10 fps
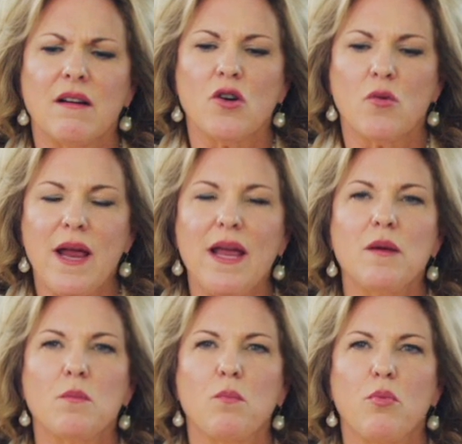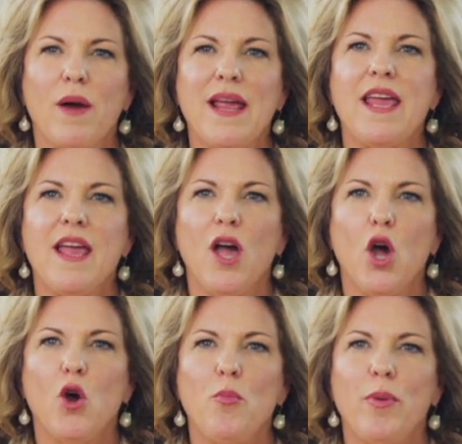a great breaking
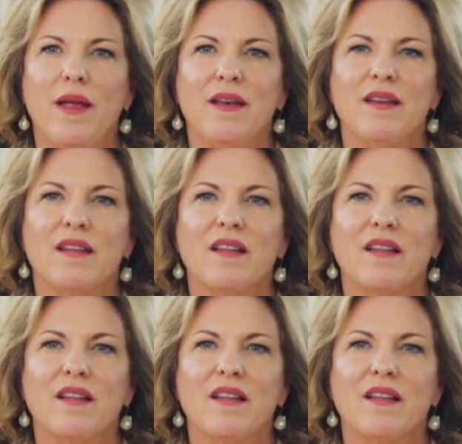open